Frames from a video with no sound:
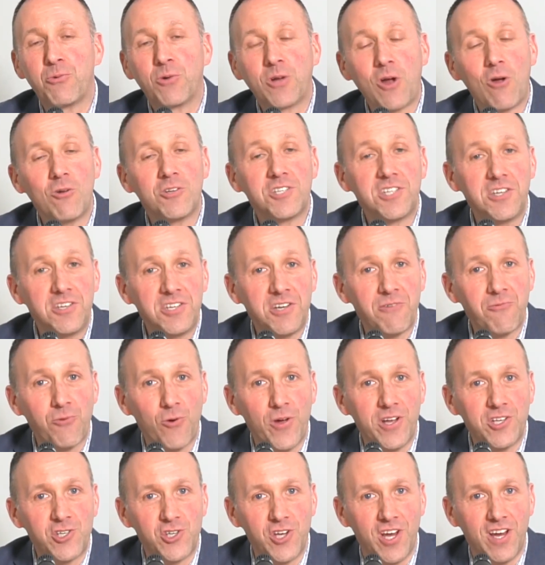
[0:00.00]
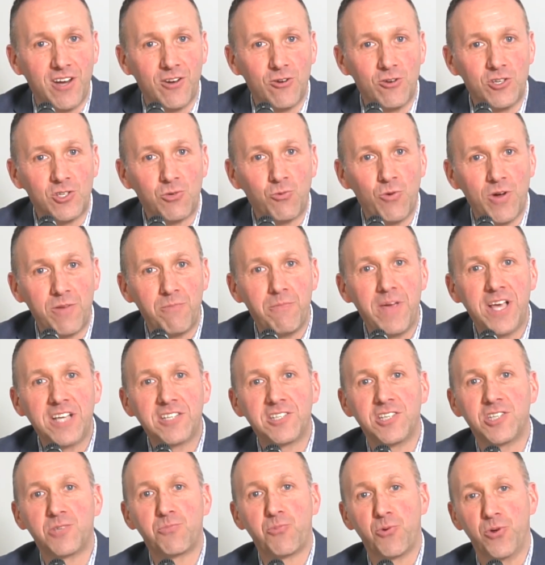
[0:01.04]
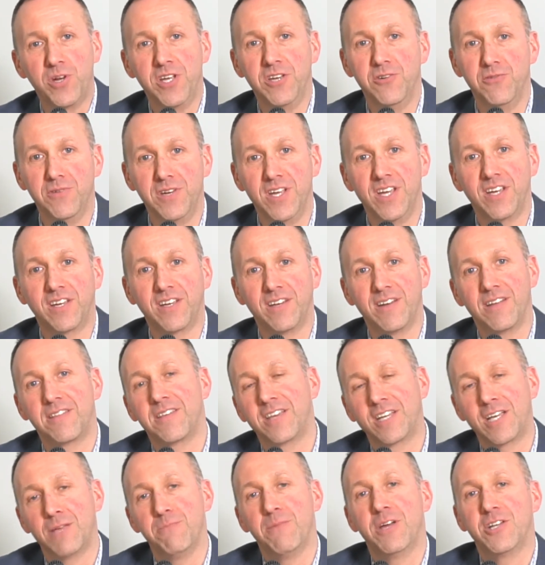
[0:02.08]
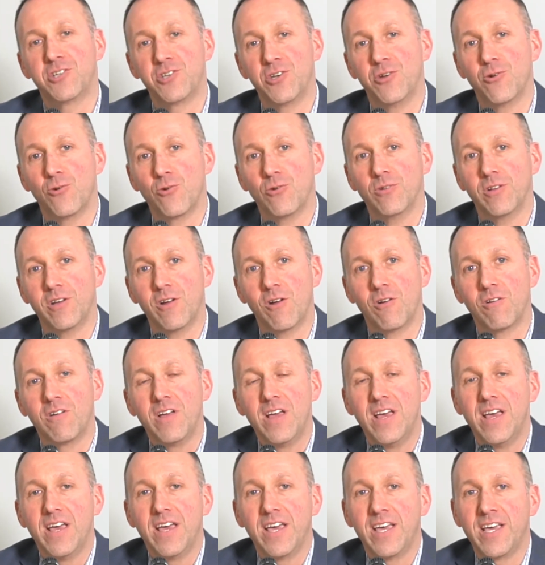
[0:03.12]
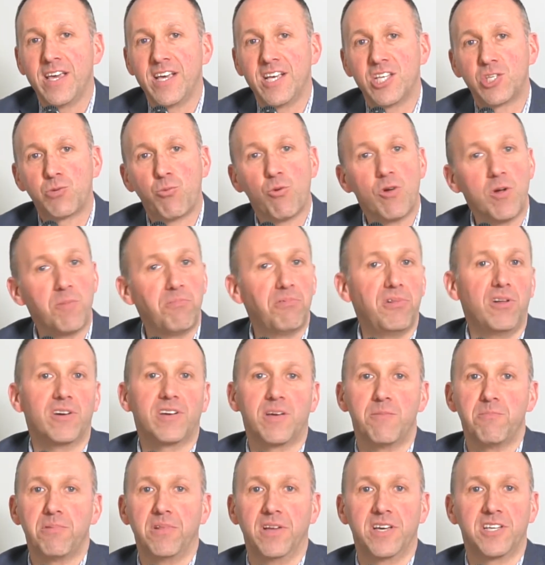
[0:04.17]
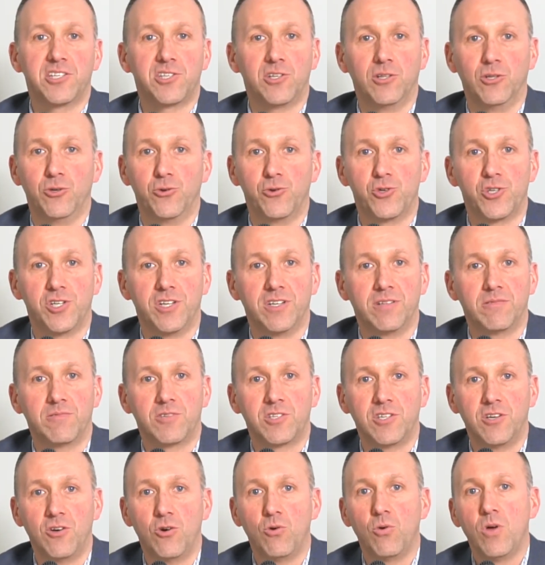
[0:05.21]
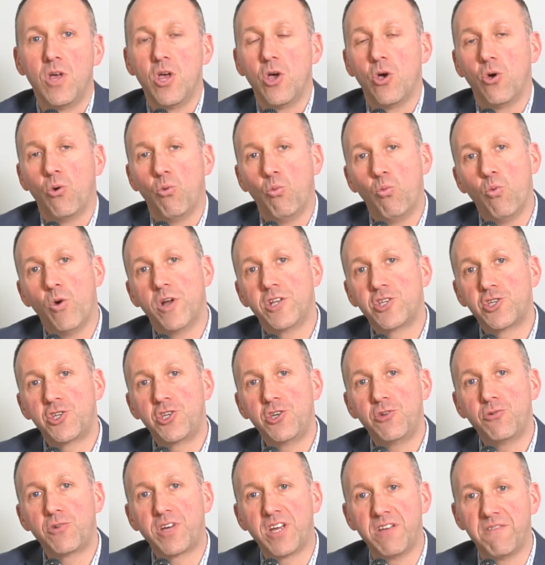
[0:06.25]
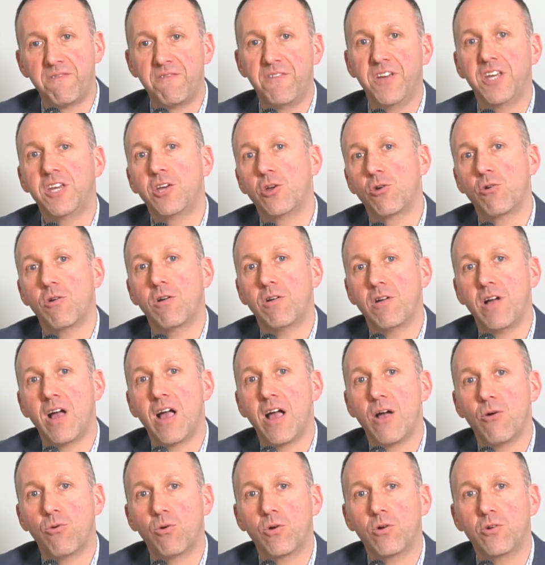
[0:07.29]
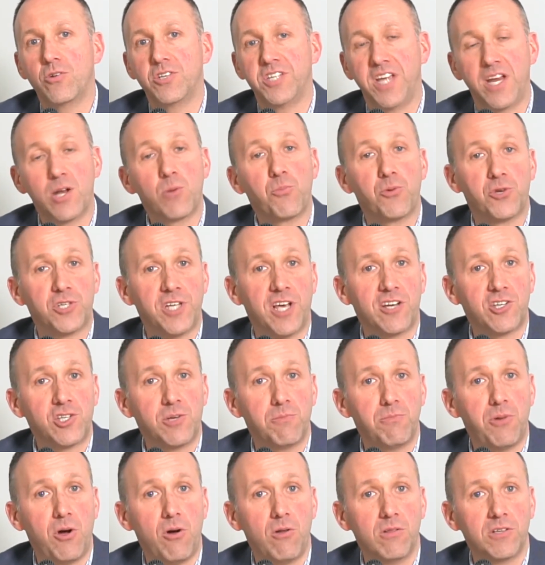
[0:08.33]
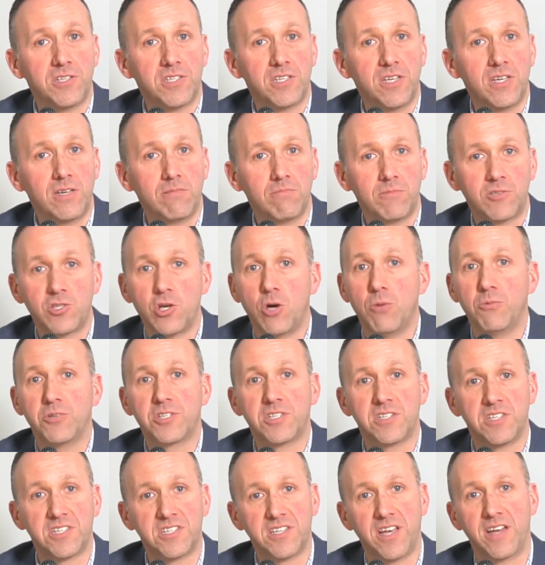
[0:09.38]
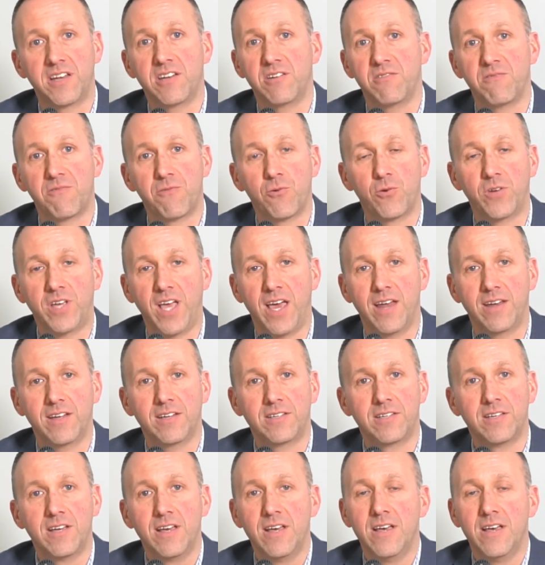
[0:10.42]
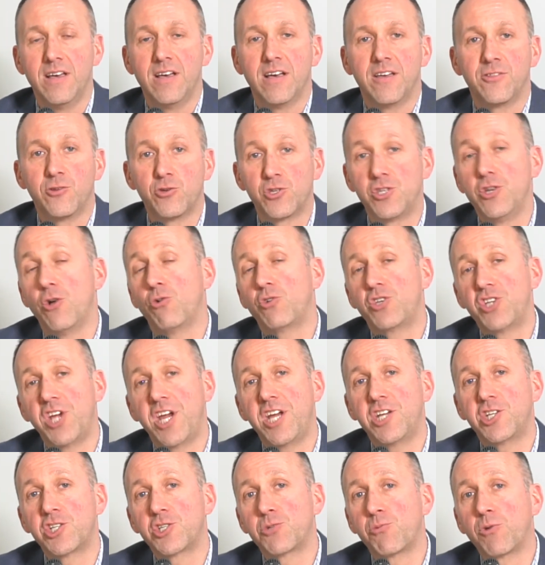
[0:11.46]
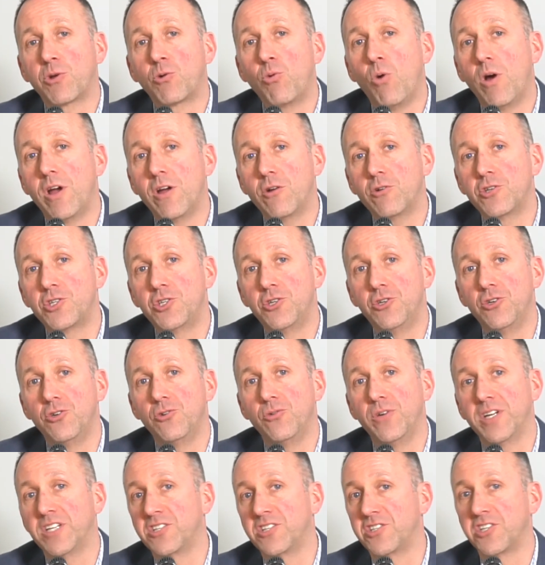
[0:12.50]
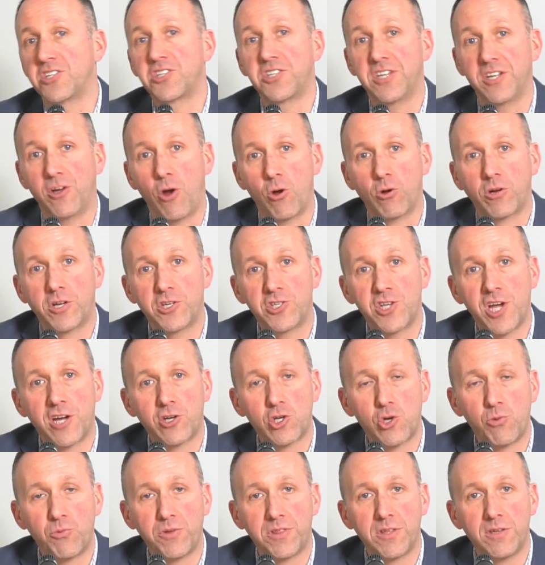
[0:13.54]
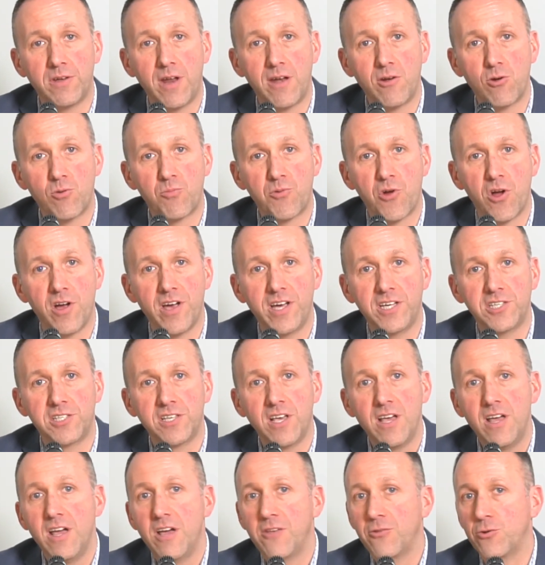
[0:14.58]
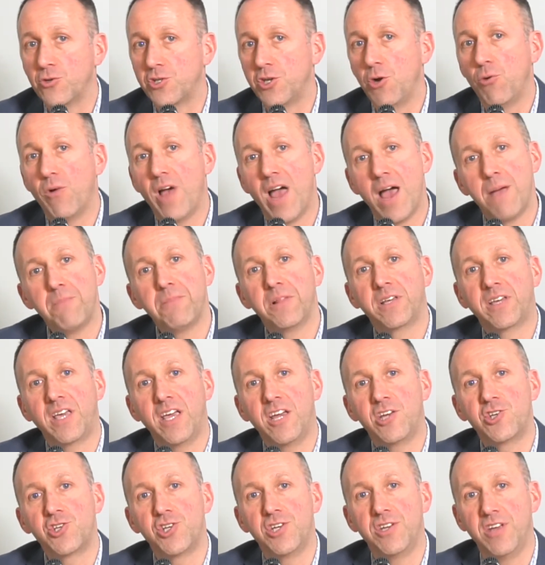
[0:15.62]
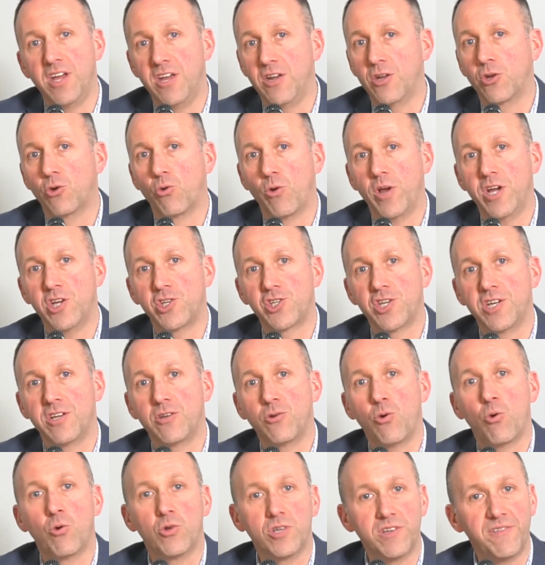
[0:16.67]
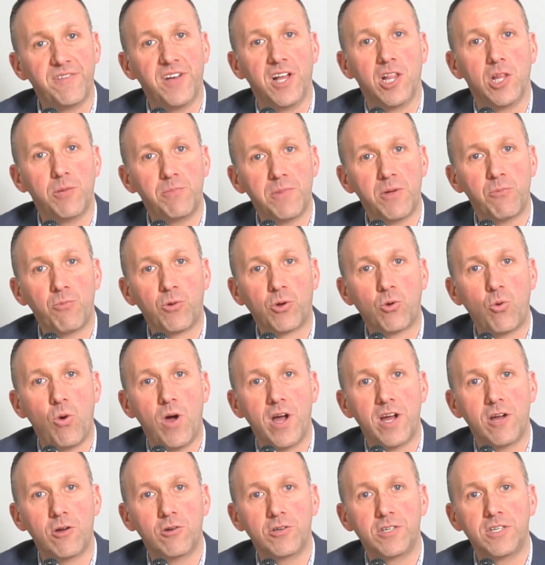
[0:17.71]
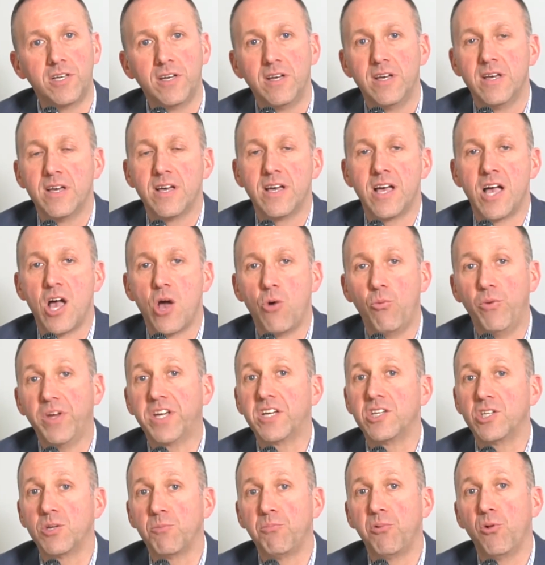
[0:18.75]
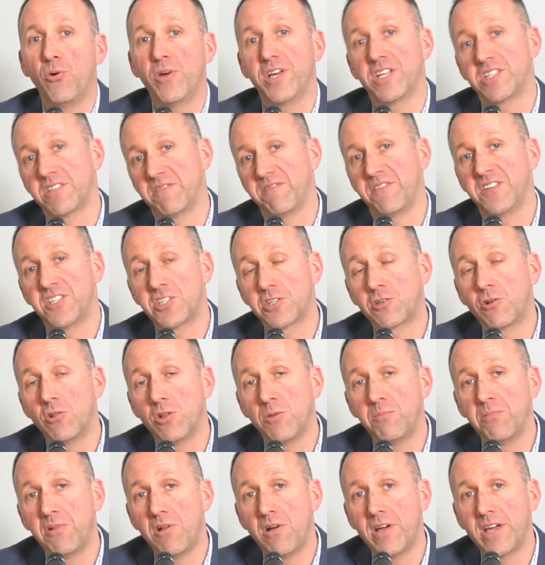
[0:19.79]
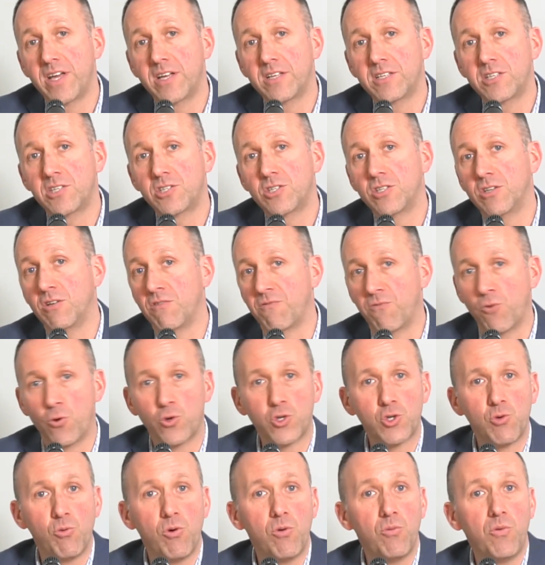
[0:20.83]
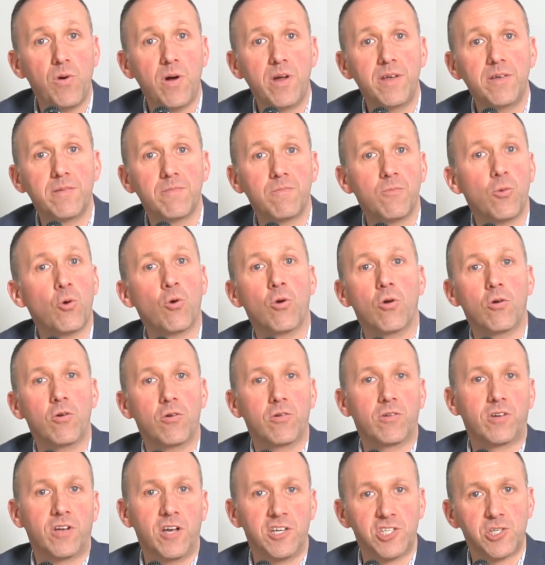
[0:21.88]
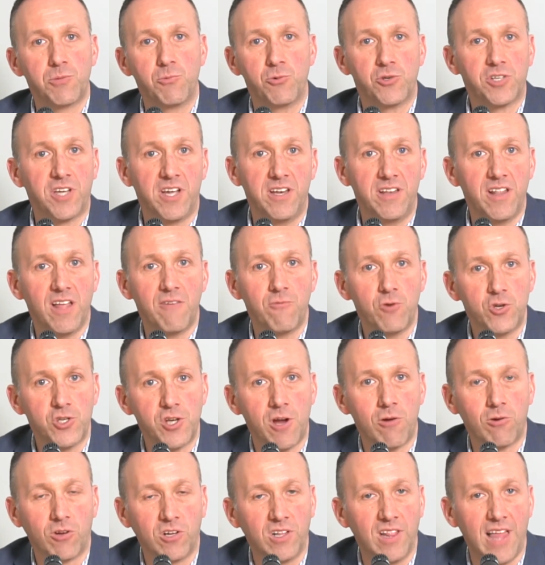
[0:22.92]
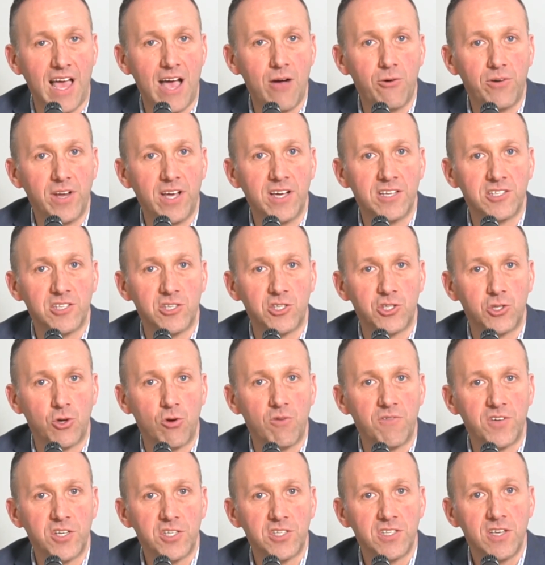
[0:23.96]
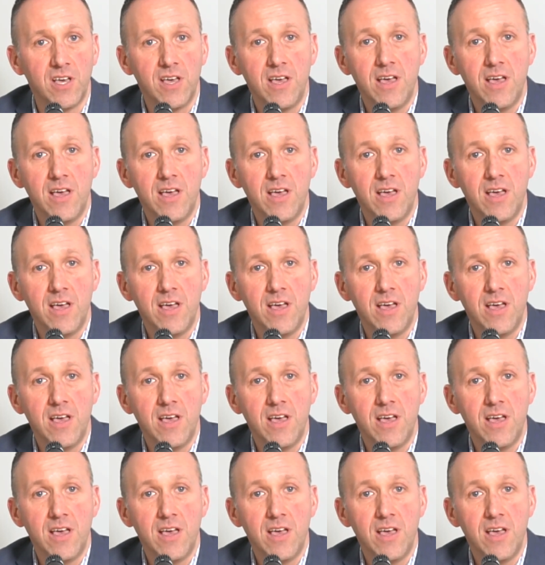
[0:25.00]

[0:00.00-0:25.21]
regards to differentiators, what makes us pretty unique, and I think I mentioned earlier, is we're a plug-and-play solution. So once you configure our data protection policy, it's almost a set it and forget it. There's no changes required to existing architecture within enterprise. There's no application integration or development required. We can deploy as a physical appliance, a virtual one, or customers can leverage our cloud as a service.